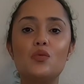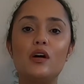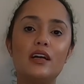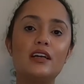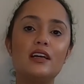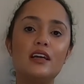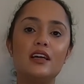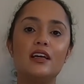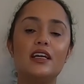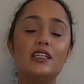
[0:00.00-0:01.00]
what
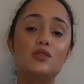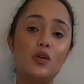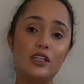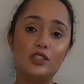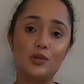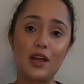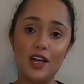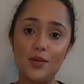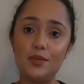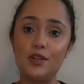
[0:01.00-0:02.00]
is going to
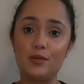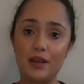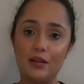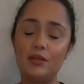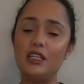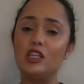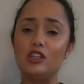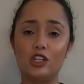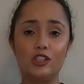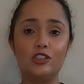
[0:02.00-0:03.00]
help your baby
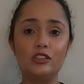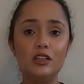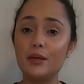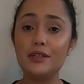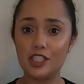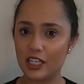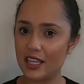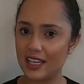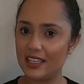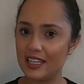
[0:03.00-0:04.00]
learn pretty much
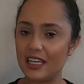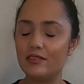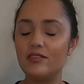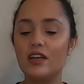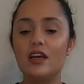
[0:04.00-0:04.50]
anything in life.